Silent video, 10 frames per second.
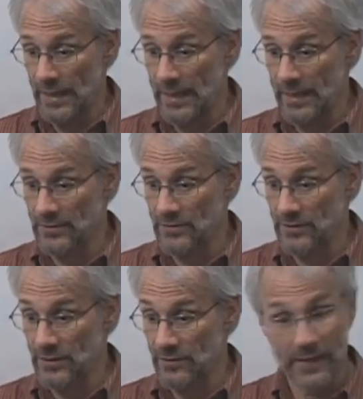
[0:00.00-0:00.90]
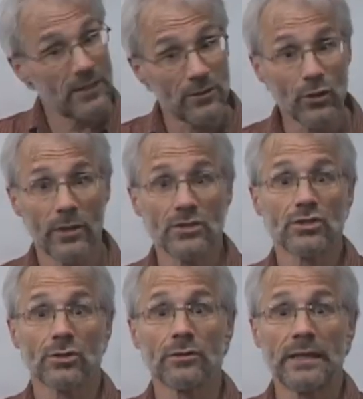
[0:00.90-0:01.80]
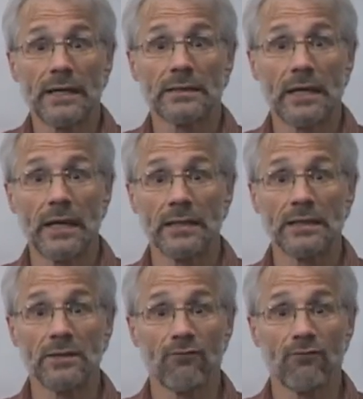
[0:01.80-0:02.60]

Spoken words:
And then you ensure that any